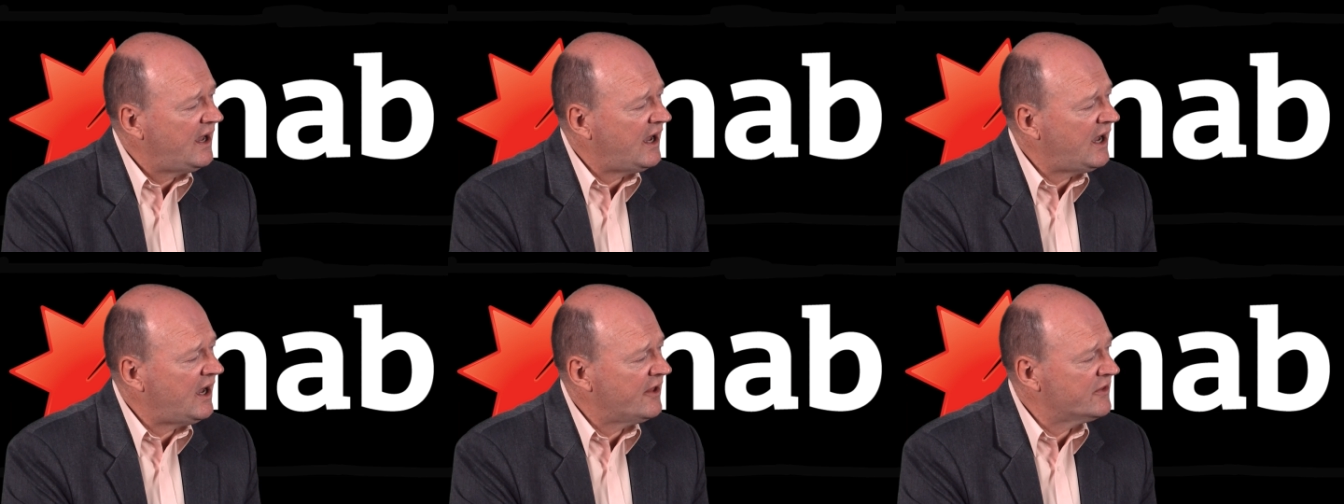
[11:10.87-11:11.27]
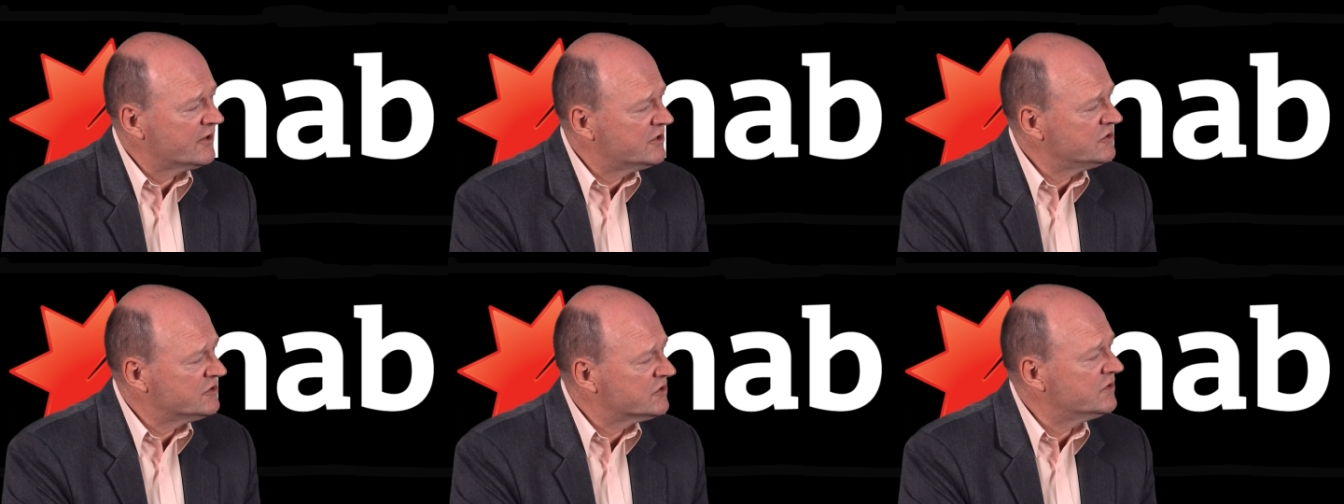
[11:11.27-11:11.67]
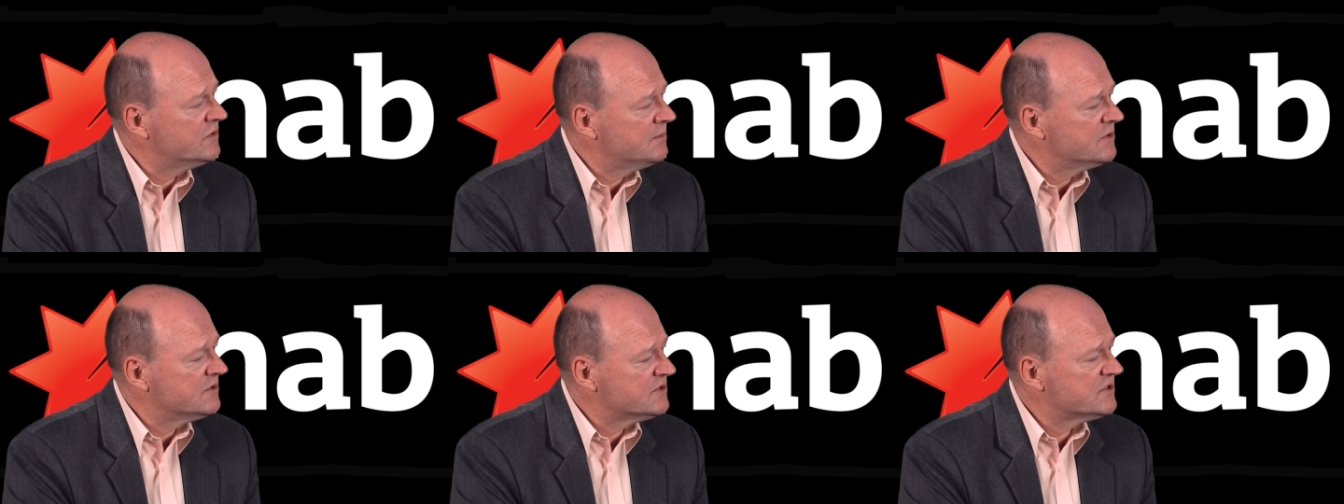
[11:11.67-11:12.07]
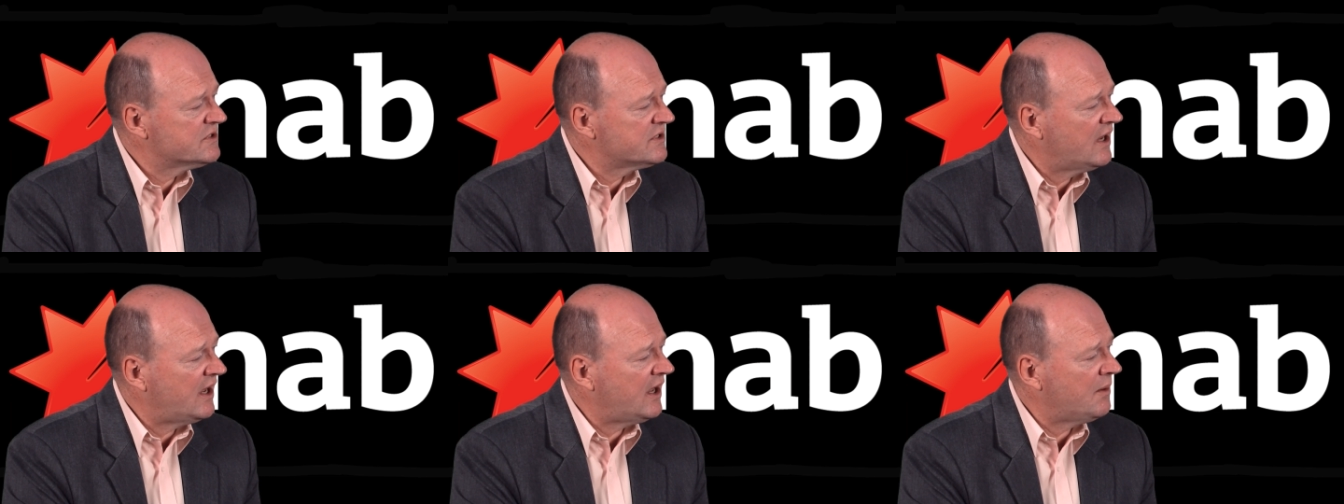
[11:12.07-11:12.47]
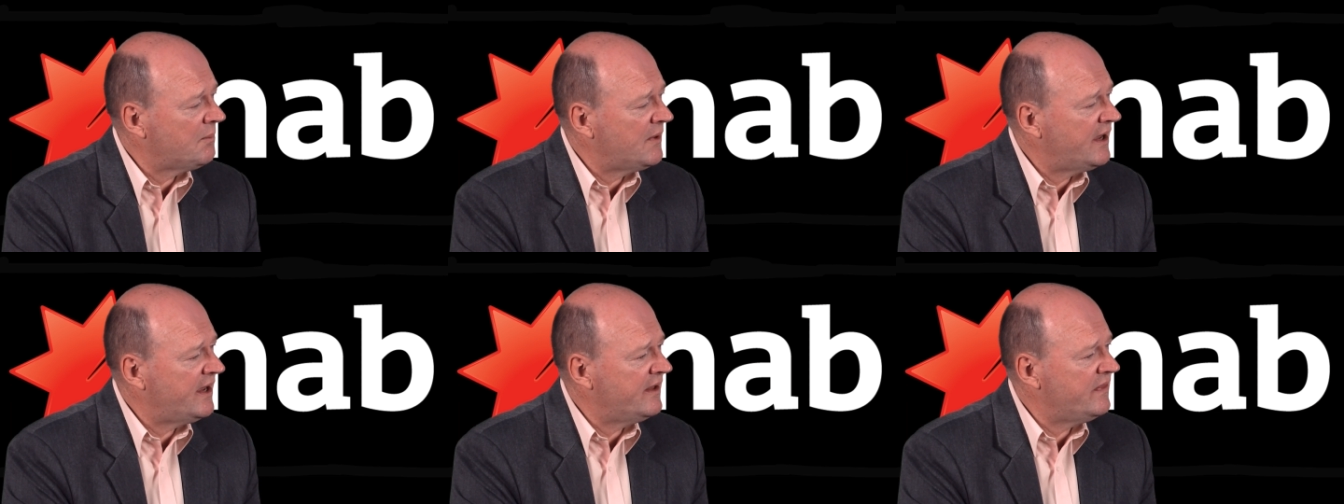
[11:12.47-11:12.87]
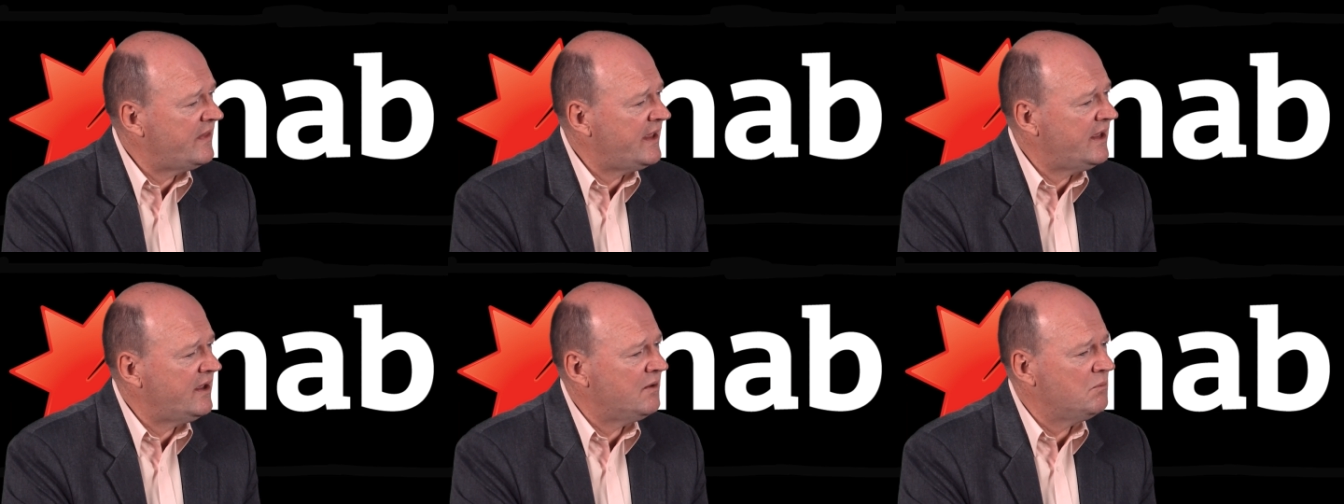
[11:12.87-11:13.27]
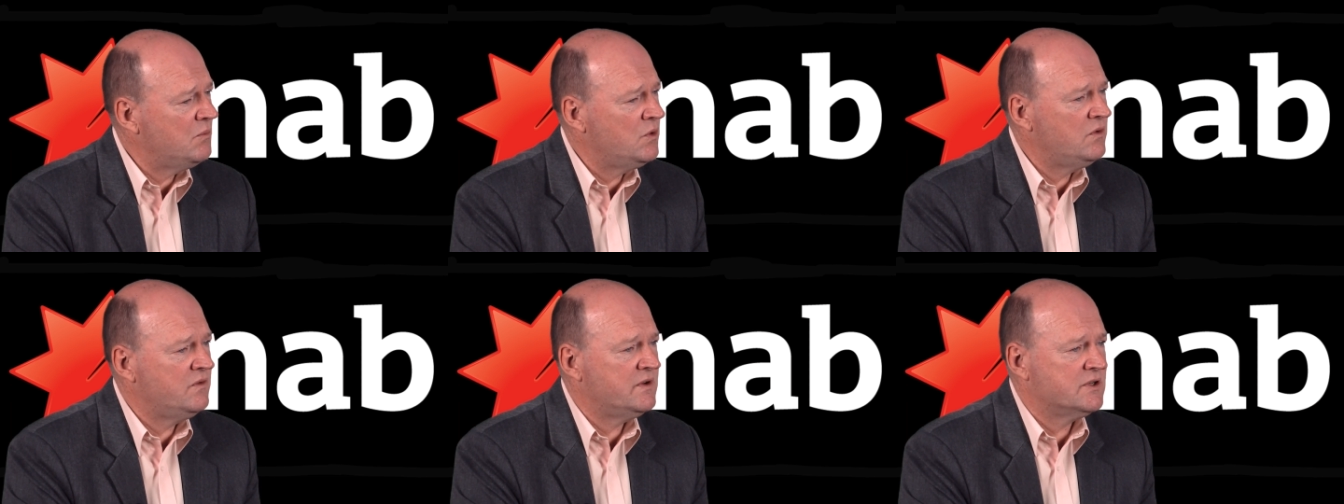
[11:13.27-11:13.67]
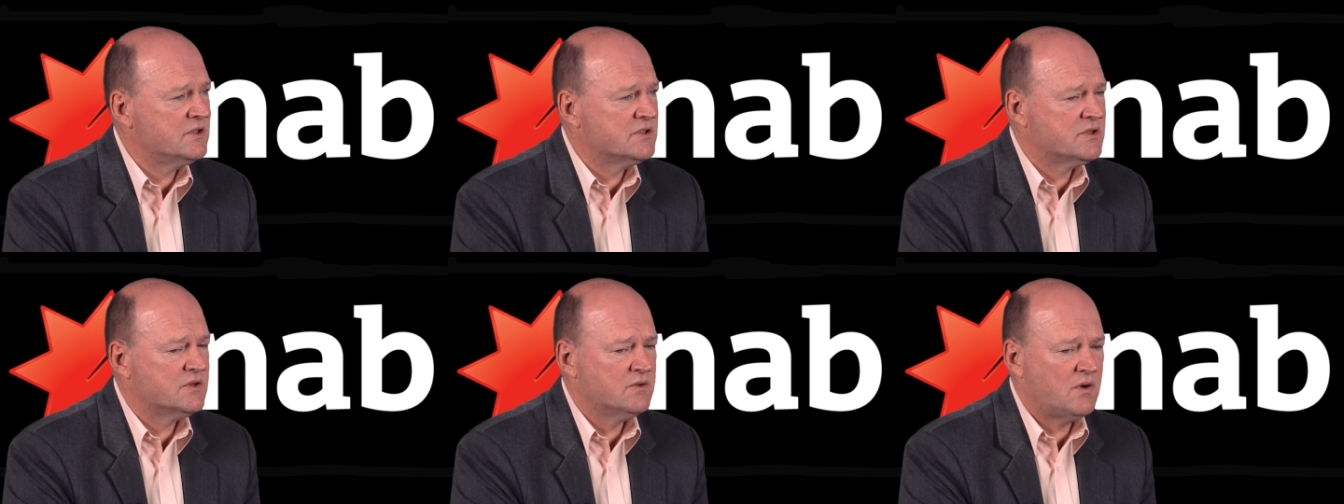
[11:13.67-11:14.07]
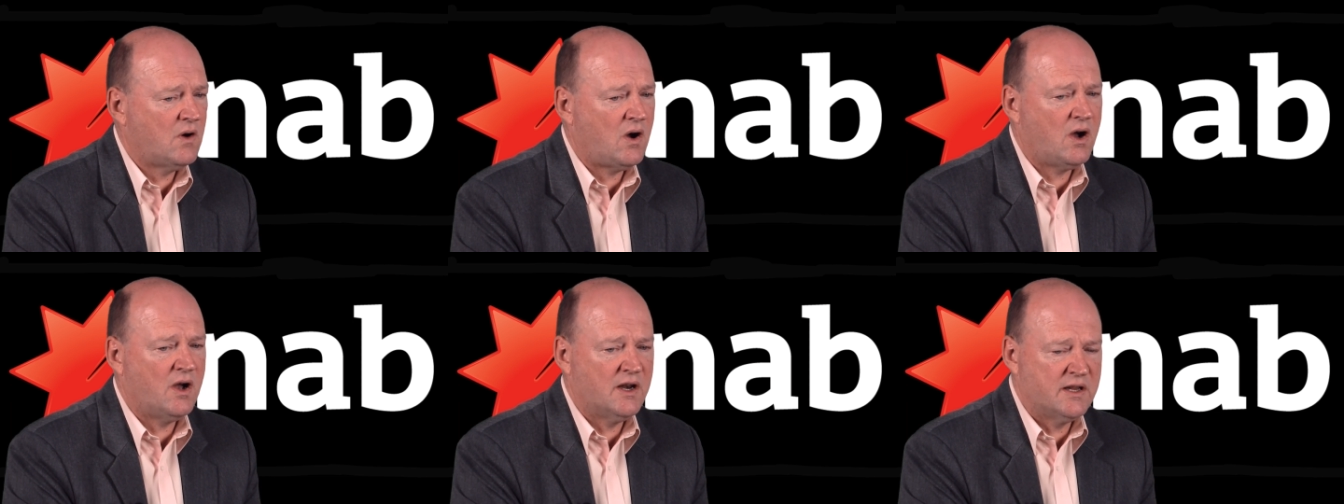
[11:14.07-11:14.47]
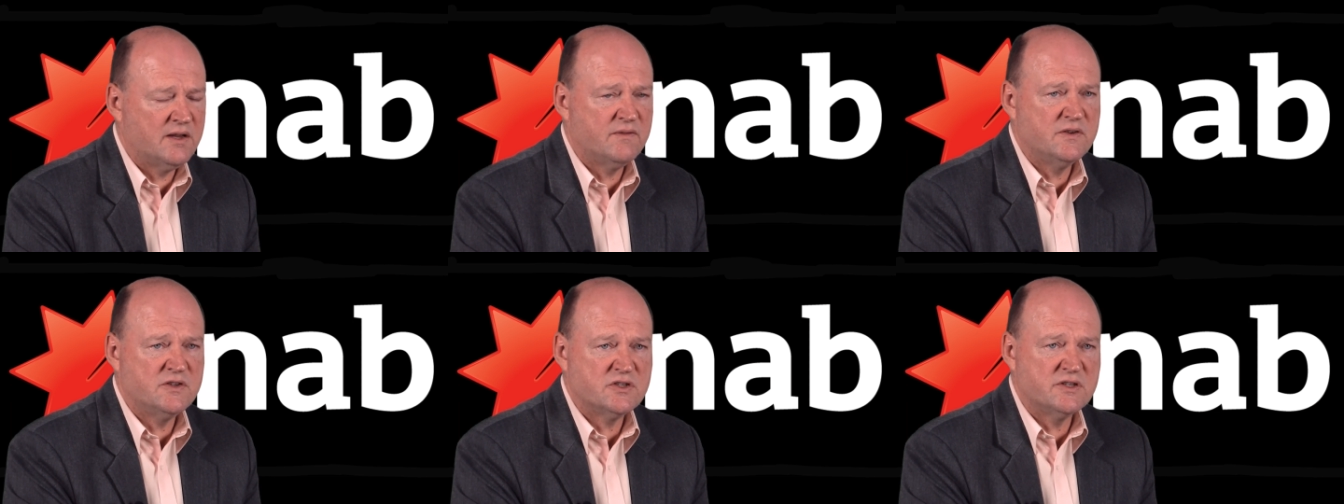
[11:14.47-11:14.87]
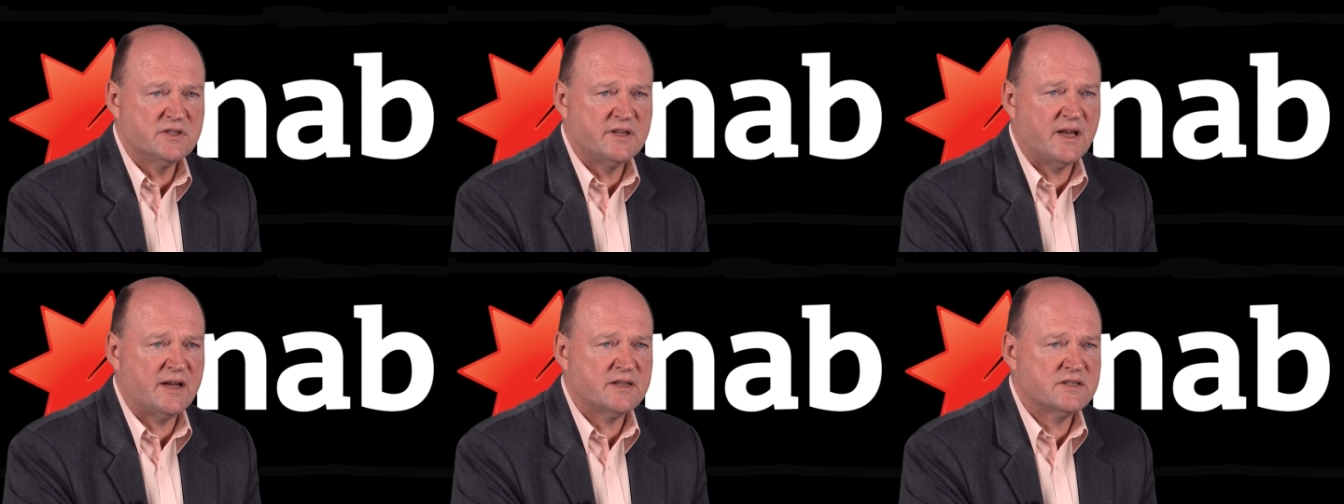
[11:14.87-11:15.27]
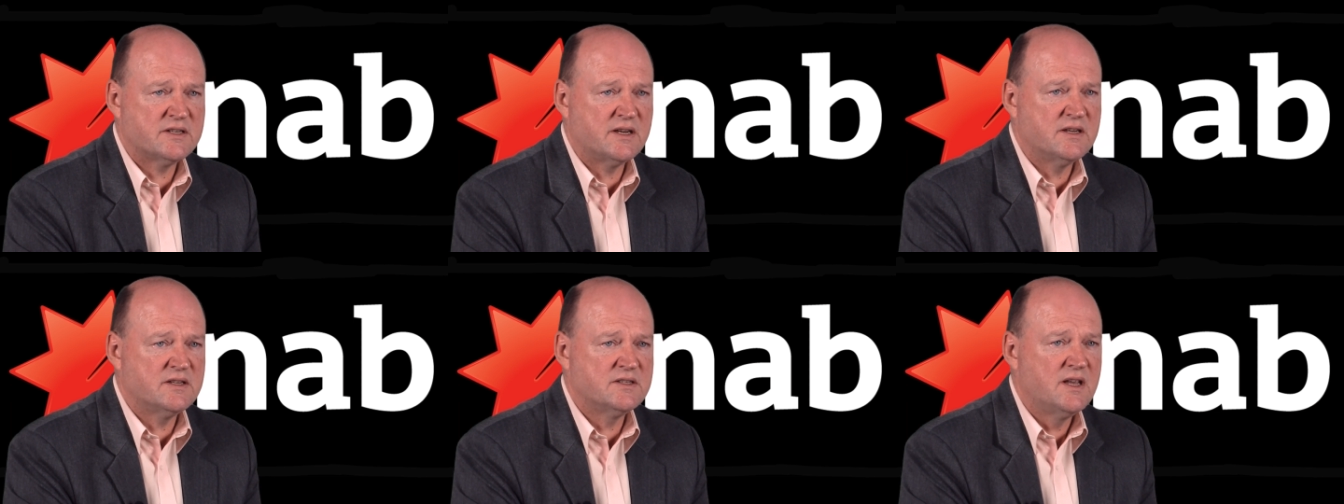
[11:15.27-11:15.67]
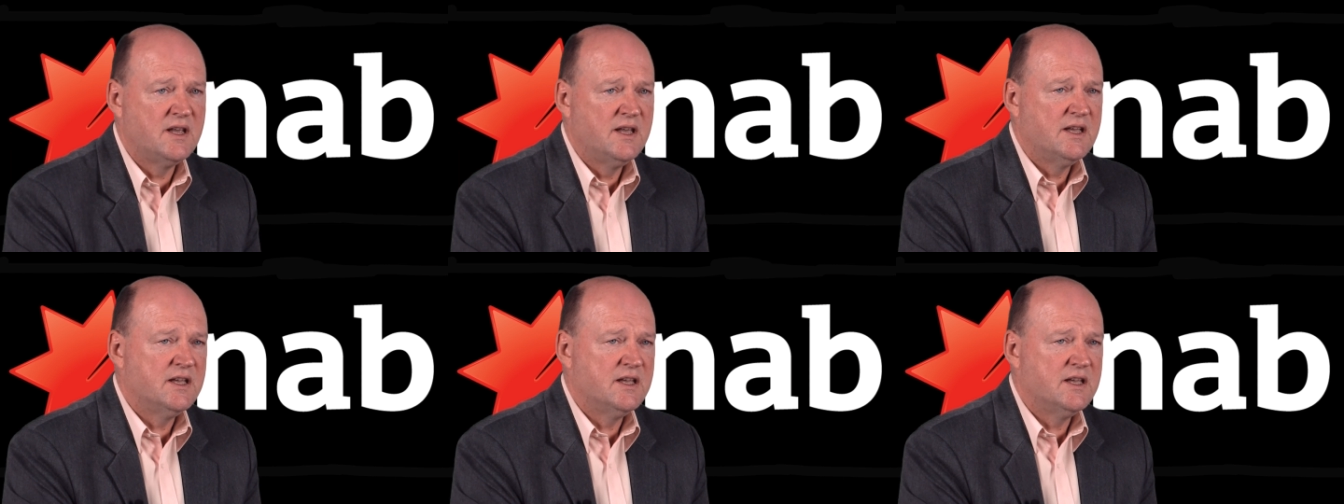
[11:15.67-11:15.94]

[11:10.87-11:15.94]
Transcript: the consumers, and they're moving to highly efficient data centres.